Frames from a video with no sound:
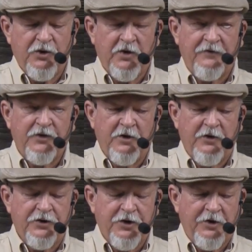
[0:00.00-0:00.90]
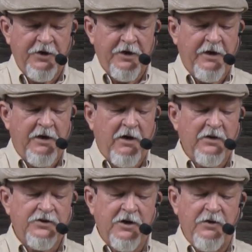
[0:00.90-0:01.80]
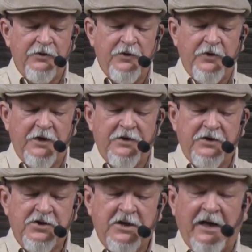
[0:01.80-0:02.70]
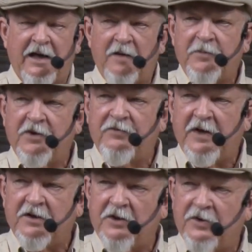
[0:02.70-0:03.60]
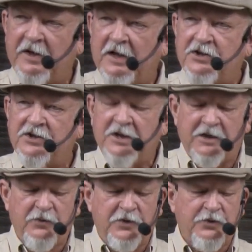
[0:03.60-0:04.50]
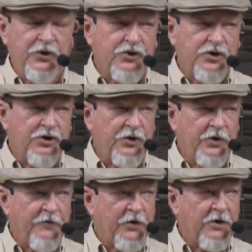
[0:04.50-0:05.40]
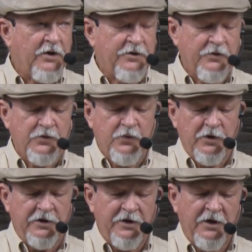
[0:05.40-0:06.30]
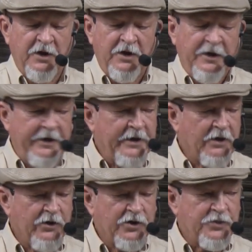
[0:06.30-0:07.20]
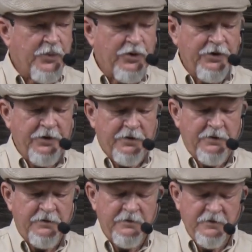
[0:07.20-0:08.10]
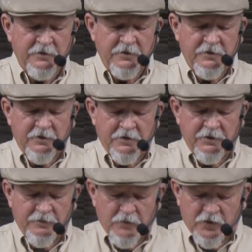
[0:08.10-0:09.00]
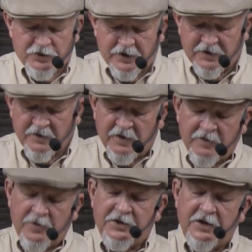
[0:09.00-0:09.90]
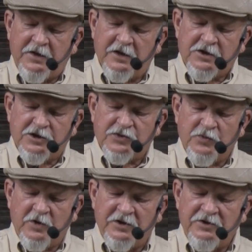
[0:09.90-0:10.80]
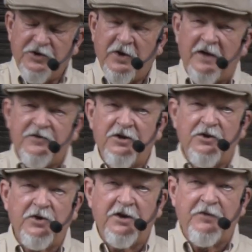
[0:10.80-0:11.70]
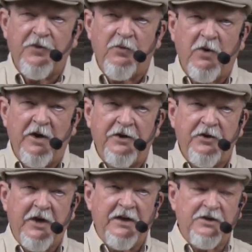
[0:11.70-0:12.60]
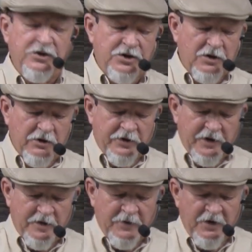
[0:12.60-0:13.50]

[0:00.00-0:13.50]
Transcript: have to do all the turning. And also you get the scalloped effect on it. I just think with using 2 different colored wood, it looks prettier or more attractive. But then this is one you have to do a different way. You can't just glue it up.